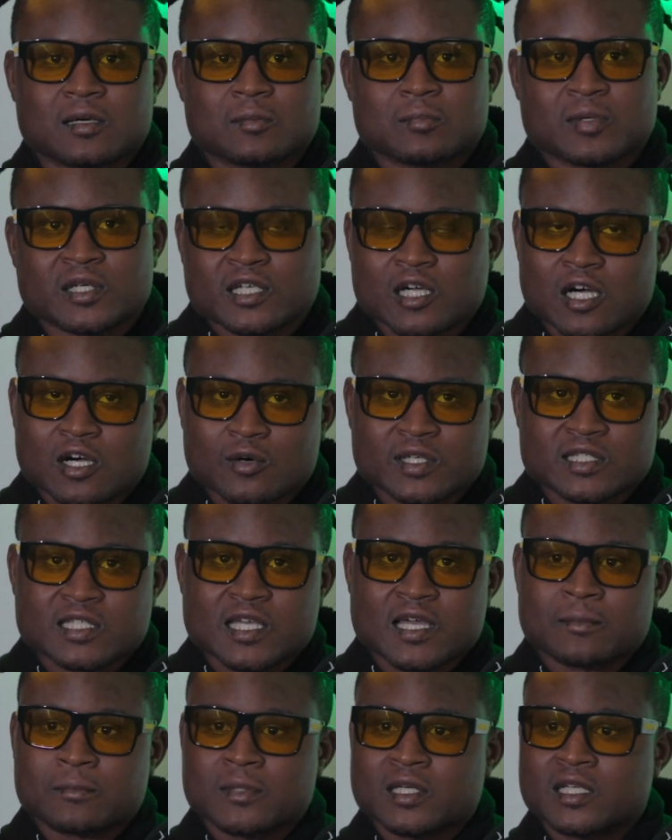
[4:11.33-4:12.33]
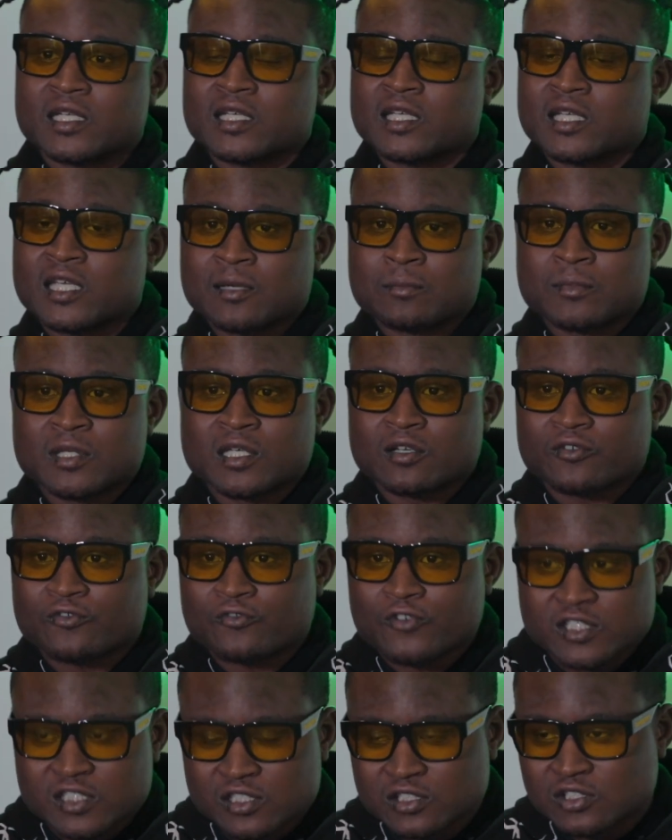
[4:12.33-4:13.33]
But he always had money. He kept me in the
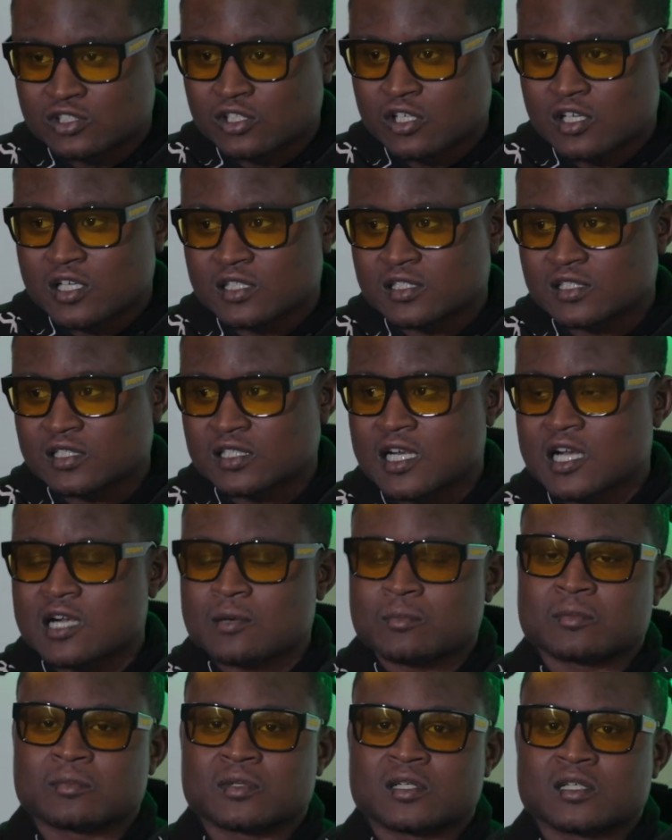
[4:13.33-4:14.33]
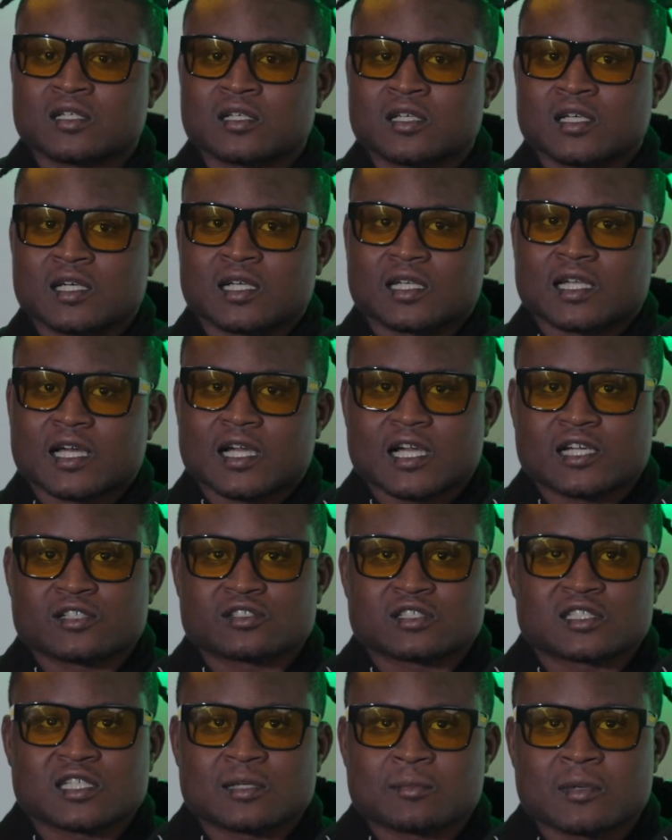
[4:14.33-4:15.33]
freshest Jordans, and I remember, like, I
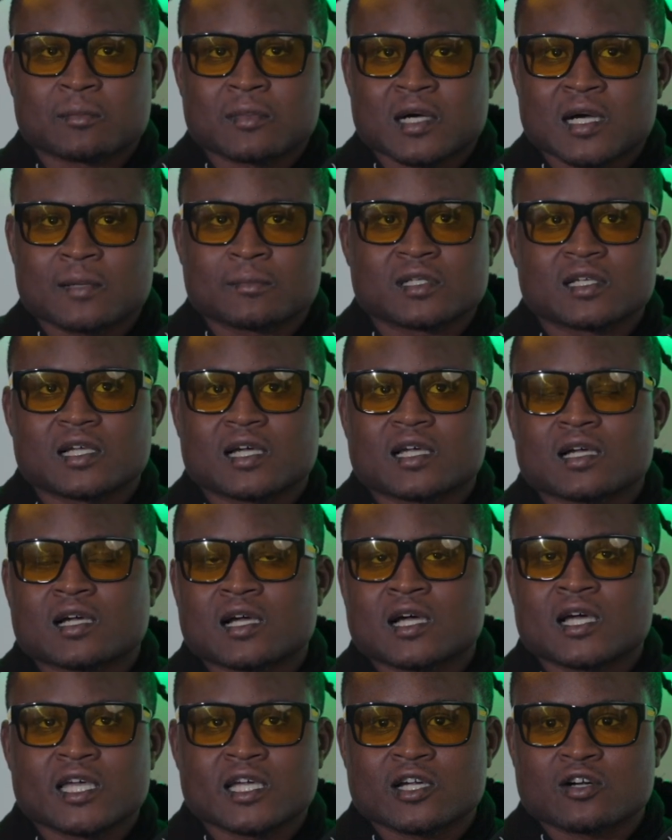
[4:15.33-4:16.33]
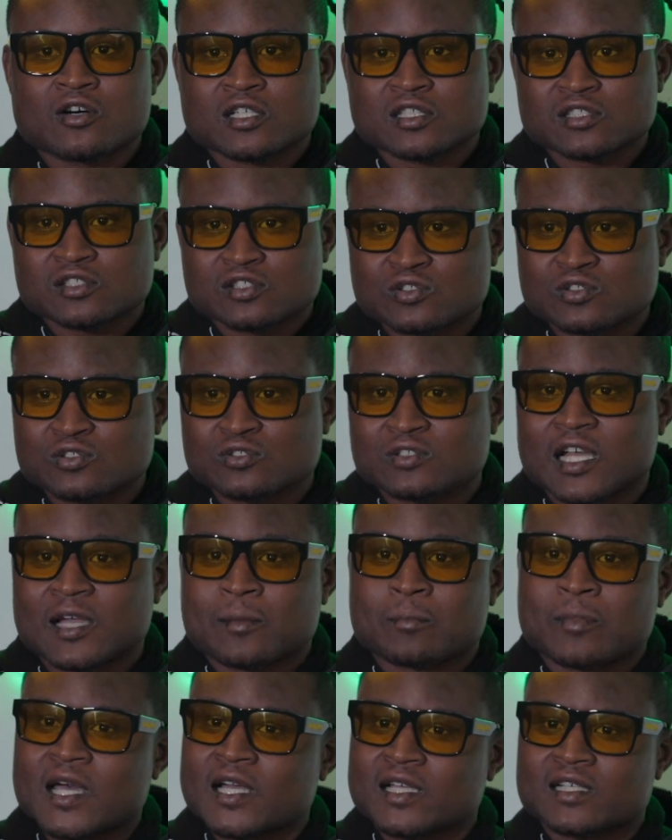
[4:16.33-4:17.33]
used to tell my mama, like, I ain't going to school.
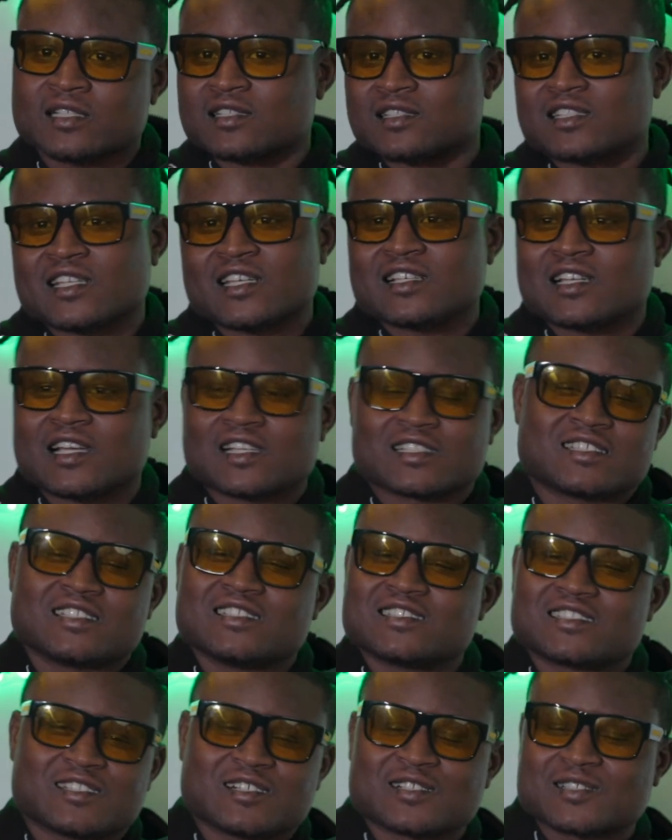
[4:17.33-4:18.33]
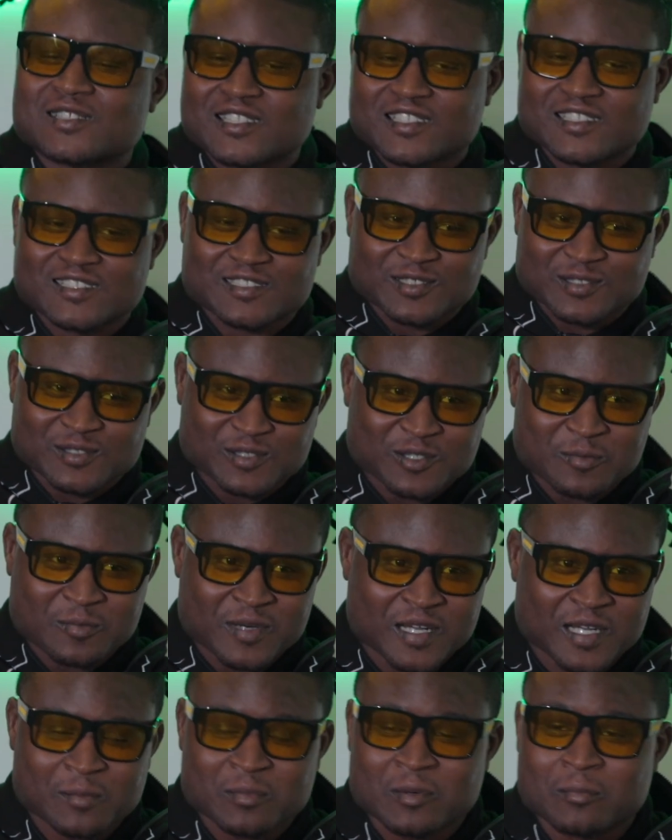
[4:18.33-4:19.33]
Like, back in the day, like, these young kids don't know
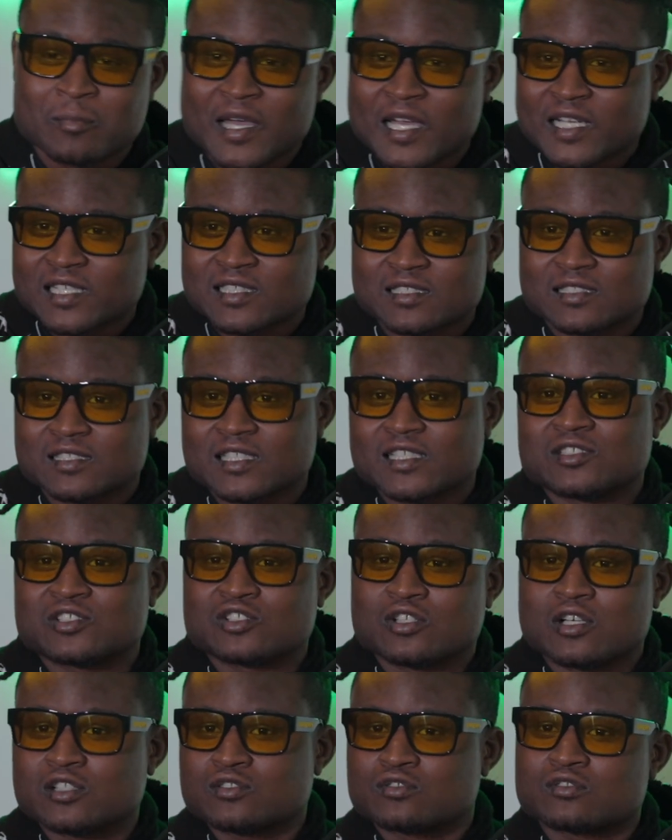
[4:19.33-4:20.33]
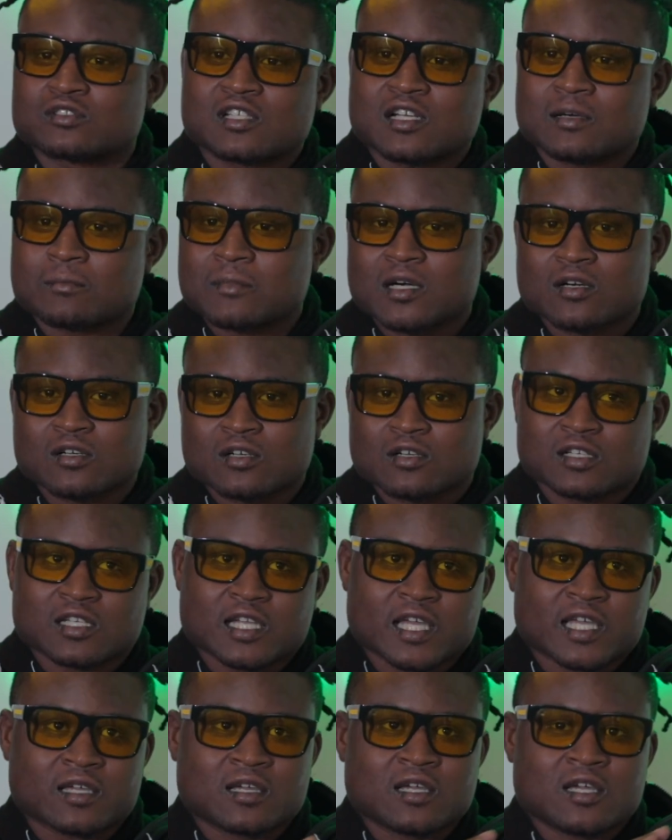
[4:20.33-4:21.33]
about it, but back in the day, Jordans used to come out on
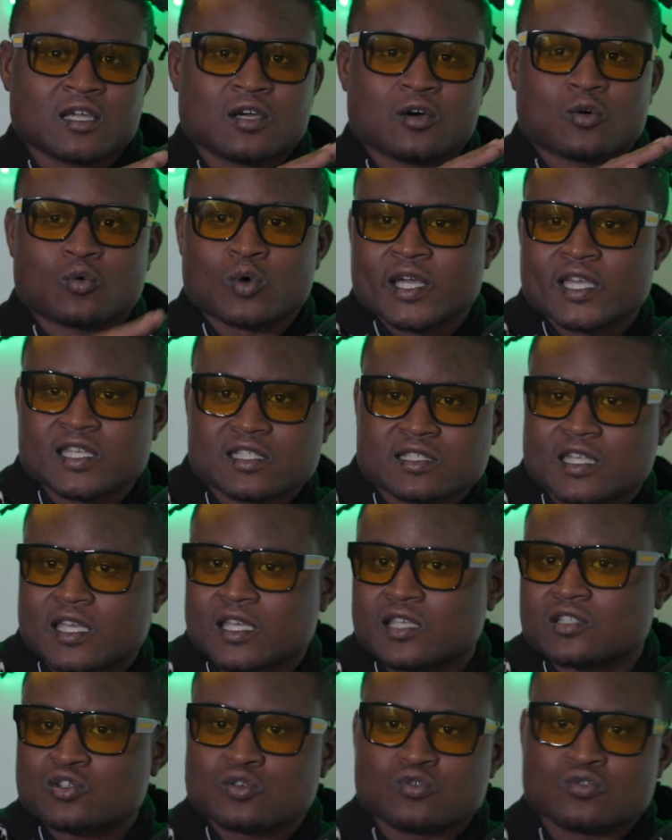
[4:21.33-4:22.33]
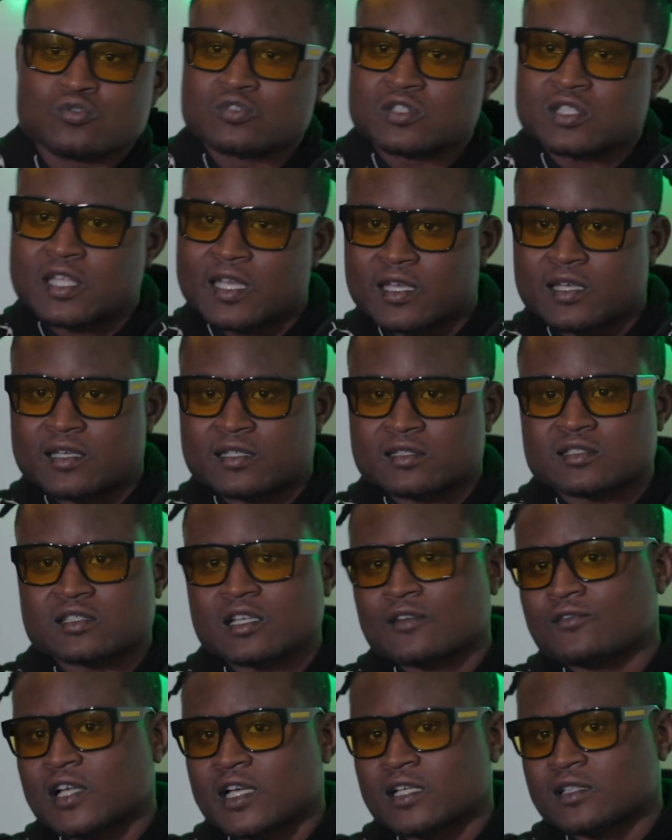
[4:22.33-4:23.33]
like Wednesday, Tuesday, and
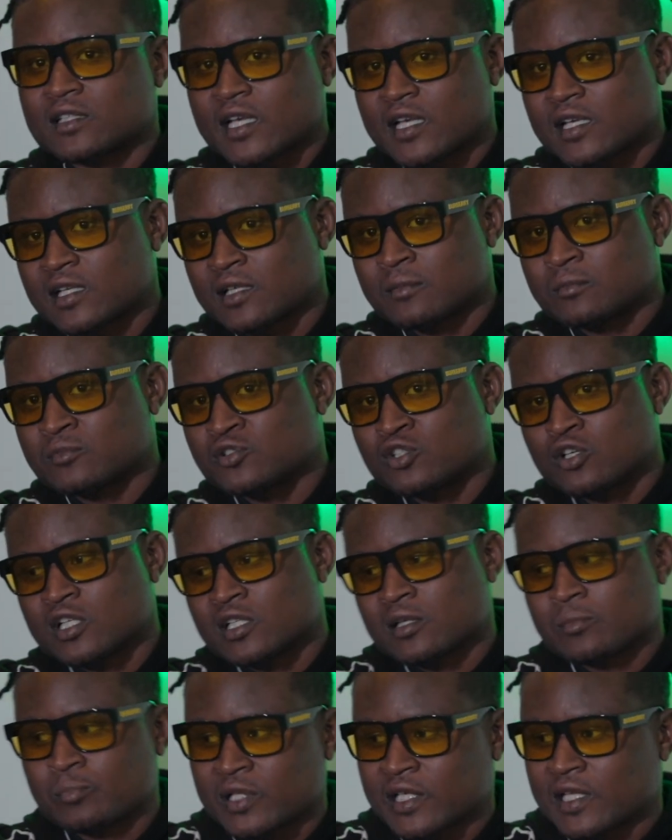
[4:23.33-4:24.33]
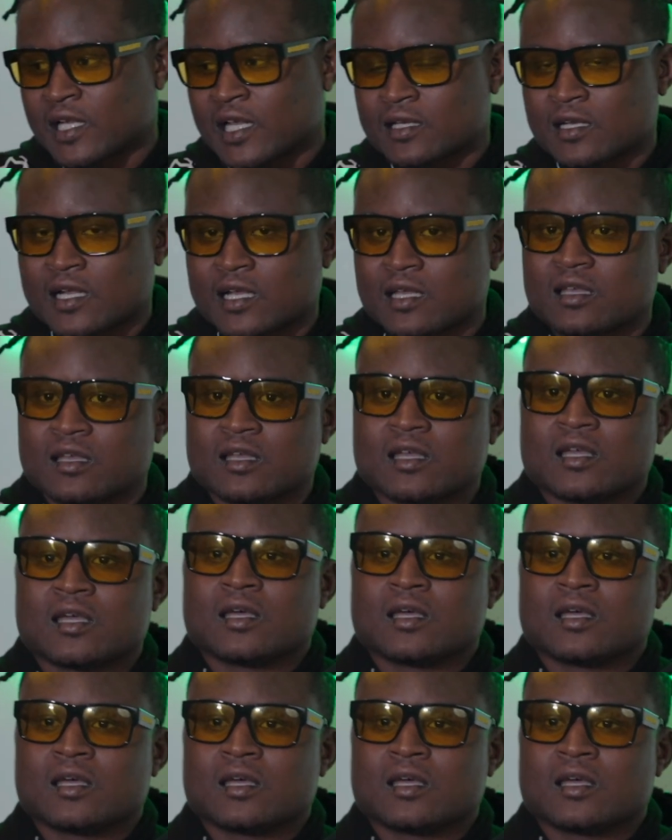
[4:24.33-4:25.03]
stuff like that, and Jordan would play that night.